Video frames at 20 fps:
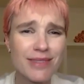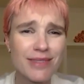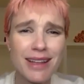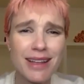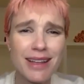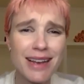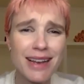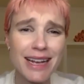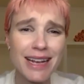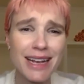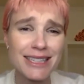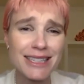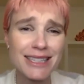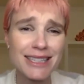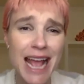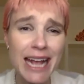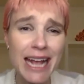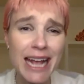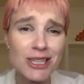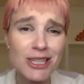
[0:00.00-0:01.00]
Like a
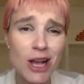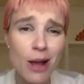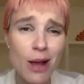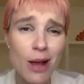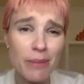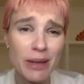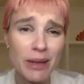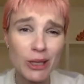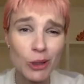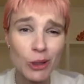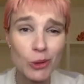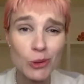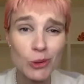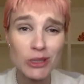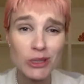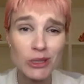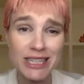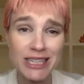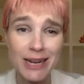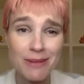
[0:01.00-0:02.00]
tank top and a
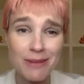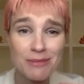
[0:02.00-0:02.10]
cool denim